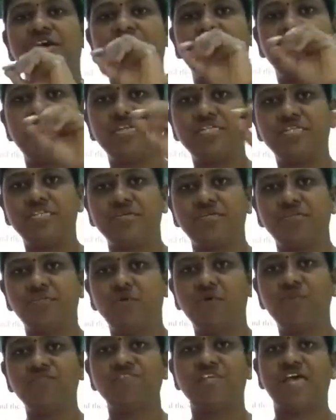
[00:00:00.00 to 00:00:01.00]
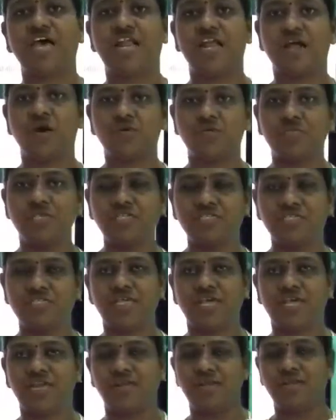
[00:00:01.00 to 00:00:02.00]
it moves around the
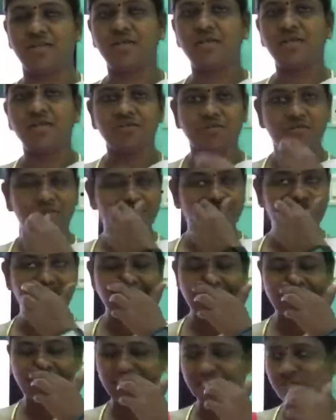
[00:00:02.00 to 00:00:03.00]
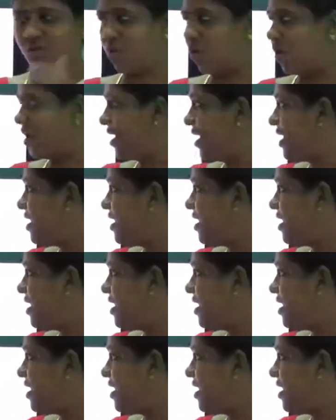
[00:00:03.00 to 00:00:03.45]
sun. So this is called